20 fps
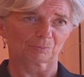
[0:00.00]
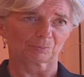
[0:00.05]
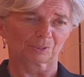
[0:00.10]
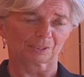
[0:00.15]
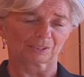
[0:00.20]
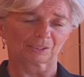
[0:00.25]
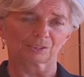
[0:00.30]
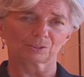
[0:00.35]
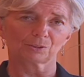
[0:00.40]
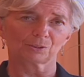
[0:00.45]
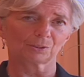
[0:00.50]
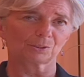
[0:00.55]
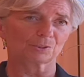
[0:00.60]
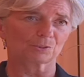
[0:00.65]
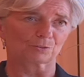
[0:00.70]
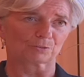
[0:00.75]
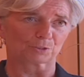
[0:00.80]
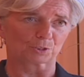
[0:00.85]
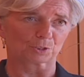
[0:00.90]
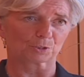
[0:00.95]
And I know
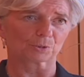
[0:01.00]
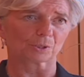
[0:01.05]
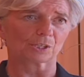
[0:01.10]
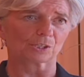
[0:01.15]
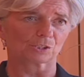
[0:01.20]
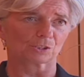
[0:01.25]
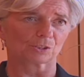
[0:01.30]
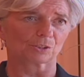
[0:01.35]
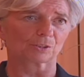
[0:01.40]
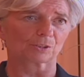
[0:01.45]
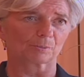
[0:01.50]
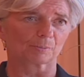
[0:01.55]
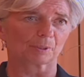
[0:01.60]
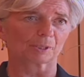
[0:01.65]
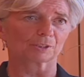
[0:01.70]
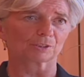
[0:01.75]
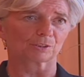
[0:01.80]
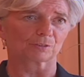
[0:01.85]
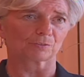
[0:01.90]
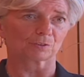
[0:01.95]
it's a frustration on the
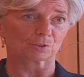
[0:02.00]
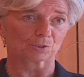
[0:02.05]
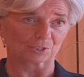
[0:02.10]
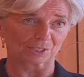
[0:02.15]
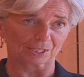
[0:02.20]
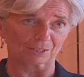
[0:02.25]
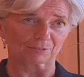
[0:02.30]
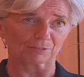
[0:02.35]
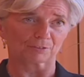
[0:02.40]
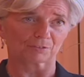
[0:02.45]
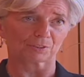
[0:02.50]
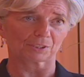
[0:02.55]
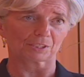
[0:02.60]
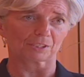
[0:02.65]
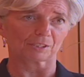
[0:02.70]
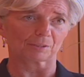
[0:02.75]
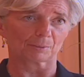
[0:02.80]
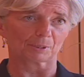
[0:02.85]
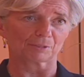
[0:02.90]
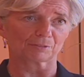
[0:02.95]
part of the staff of the
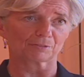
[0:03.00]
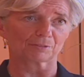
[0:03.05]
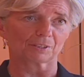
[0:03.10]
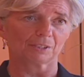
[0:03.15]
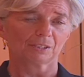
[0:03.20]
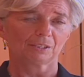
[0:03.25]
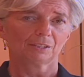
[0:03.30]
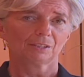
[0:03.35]
I M F